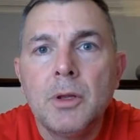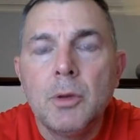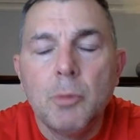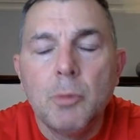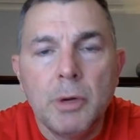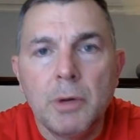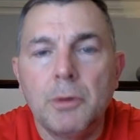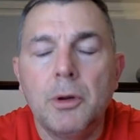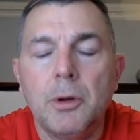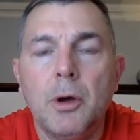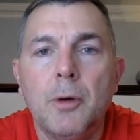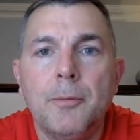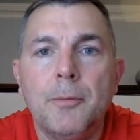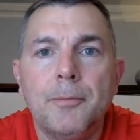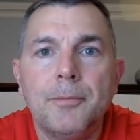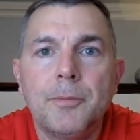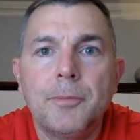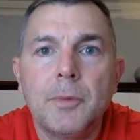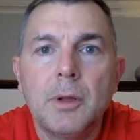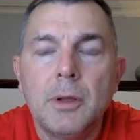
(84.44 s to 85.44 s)
We don't know.
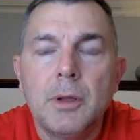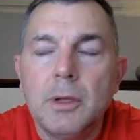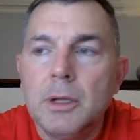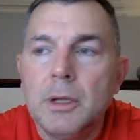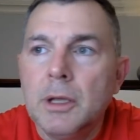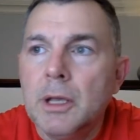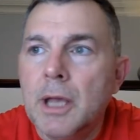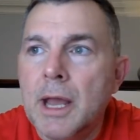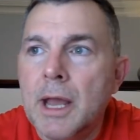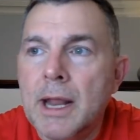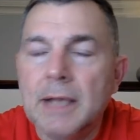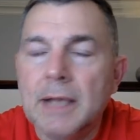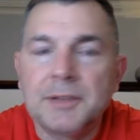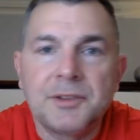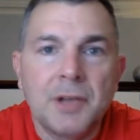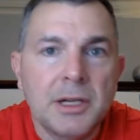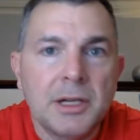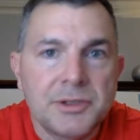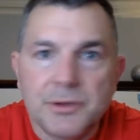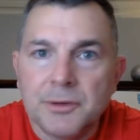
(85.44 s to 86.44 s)
And as
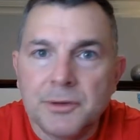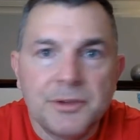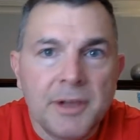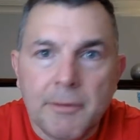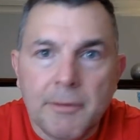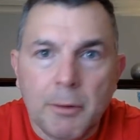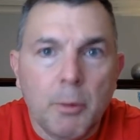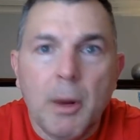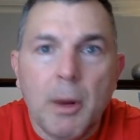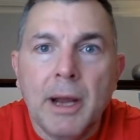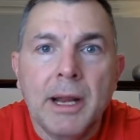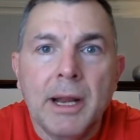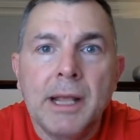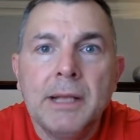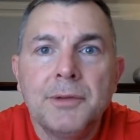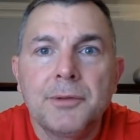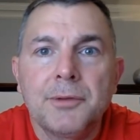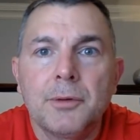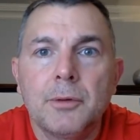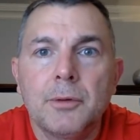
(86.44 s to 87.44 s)
such, there's never a right
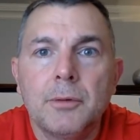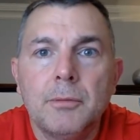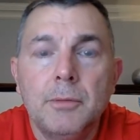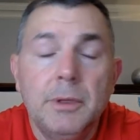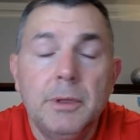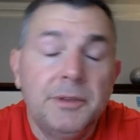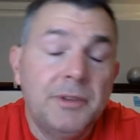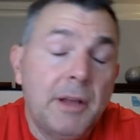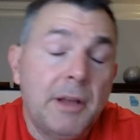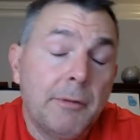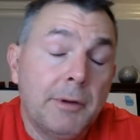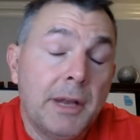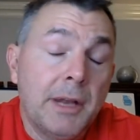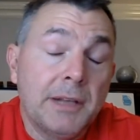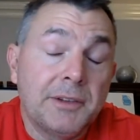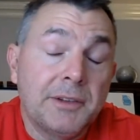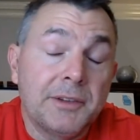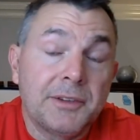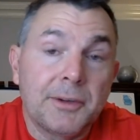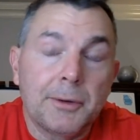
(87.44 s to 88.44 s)
answer. There's never
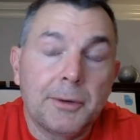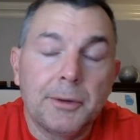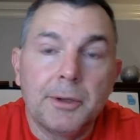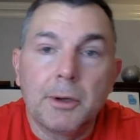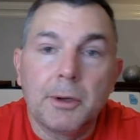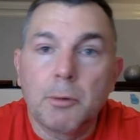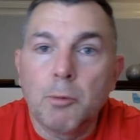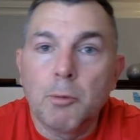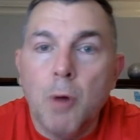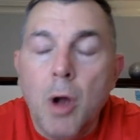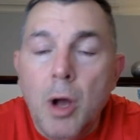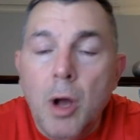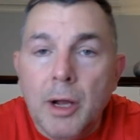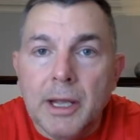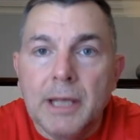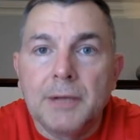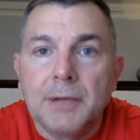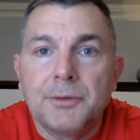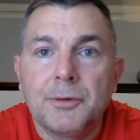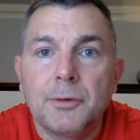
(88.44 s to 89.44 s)
necessarily a wrong
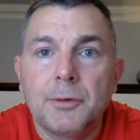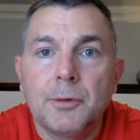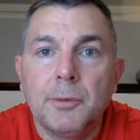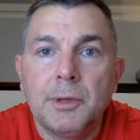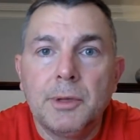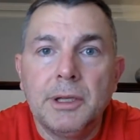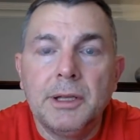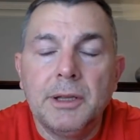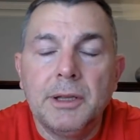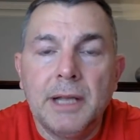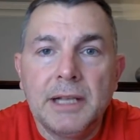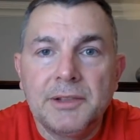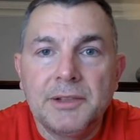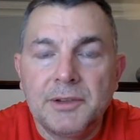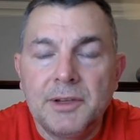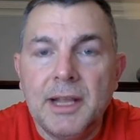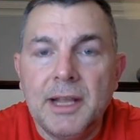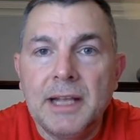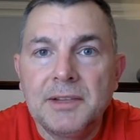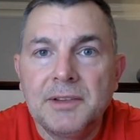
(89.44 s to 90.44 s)
answer. But it, that's
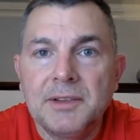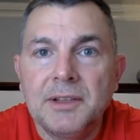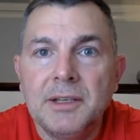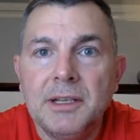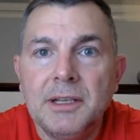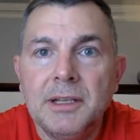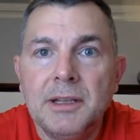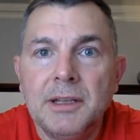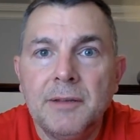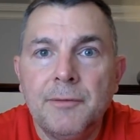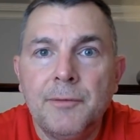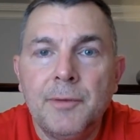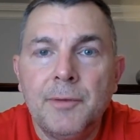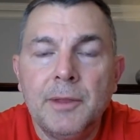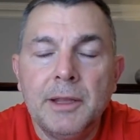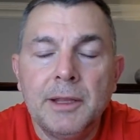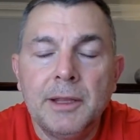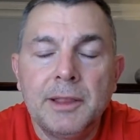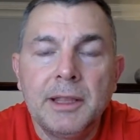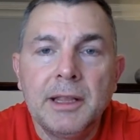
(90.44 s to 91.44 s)
that's the, the
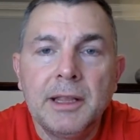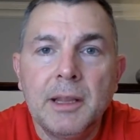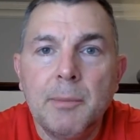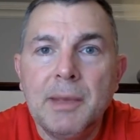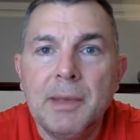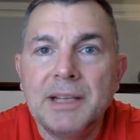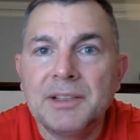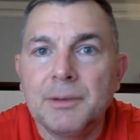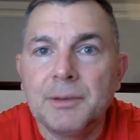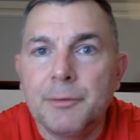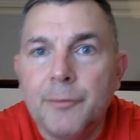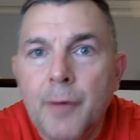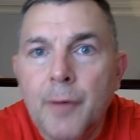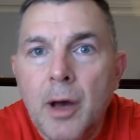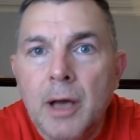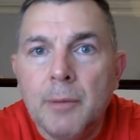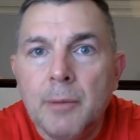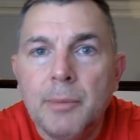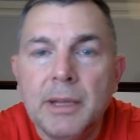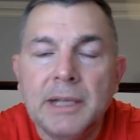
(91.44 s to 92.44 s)
the thing that makes it
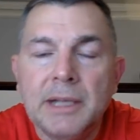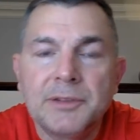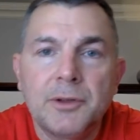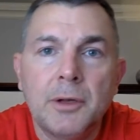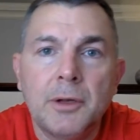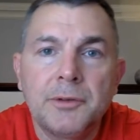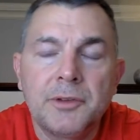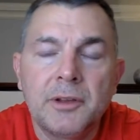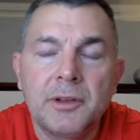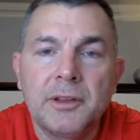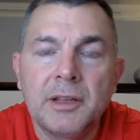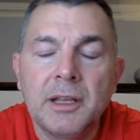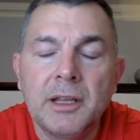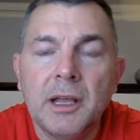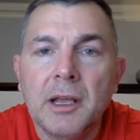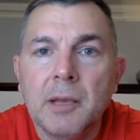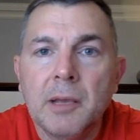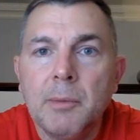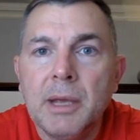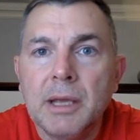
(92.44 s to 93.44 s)
fun, but that's also the thing
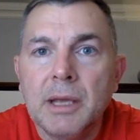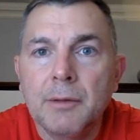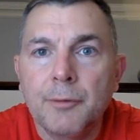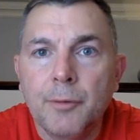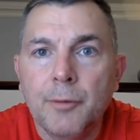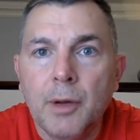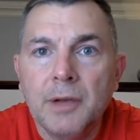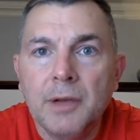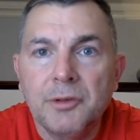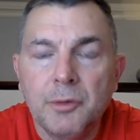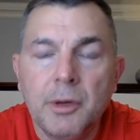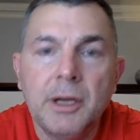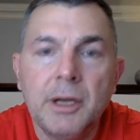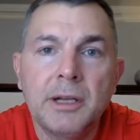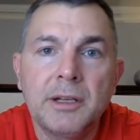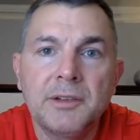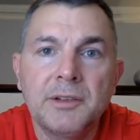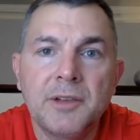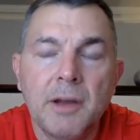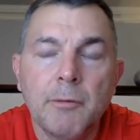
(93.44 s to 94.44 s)
that can make it frustrating
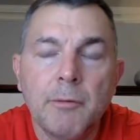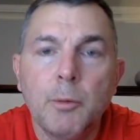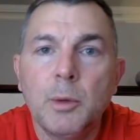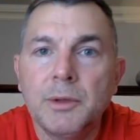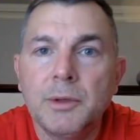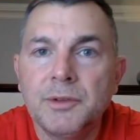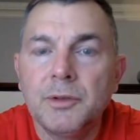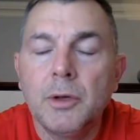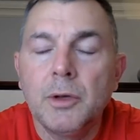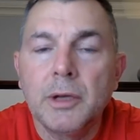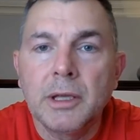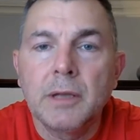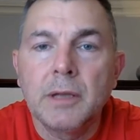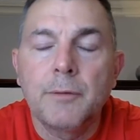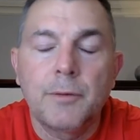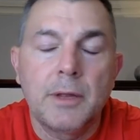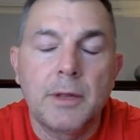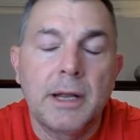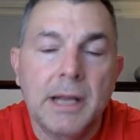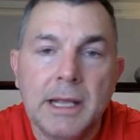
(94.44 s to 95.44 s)
because everyone's looking
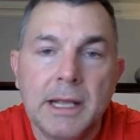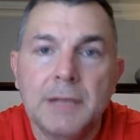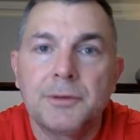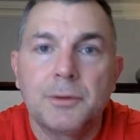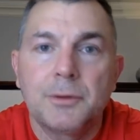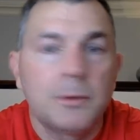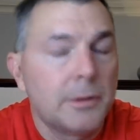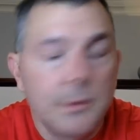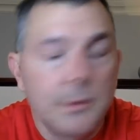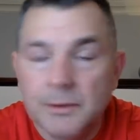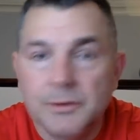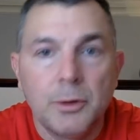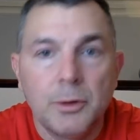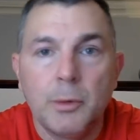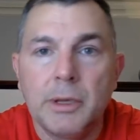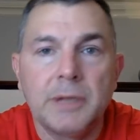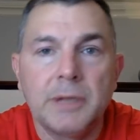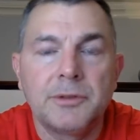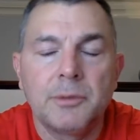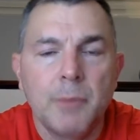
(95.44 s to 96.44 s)
for that answer. There is
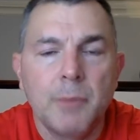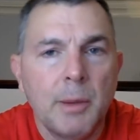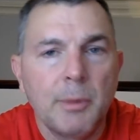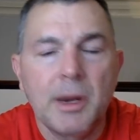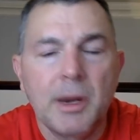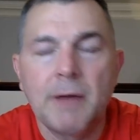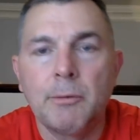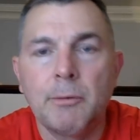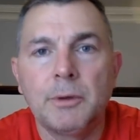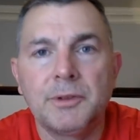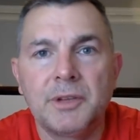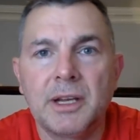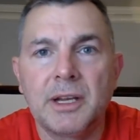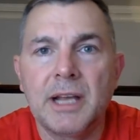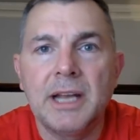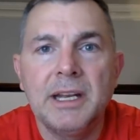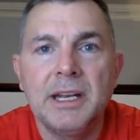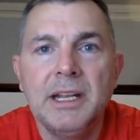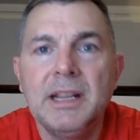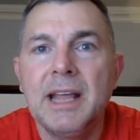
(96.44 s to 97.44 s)
no answer. Remember, everyone's like,
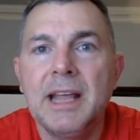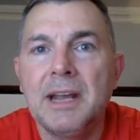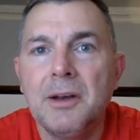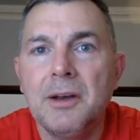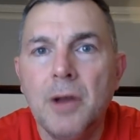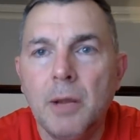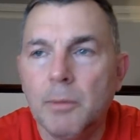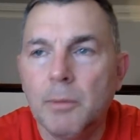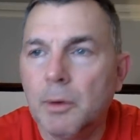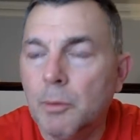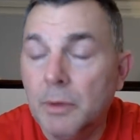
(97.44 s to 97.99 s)
I need that number.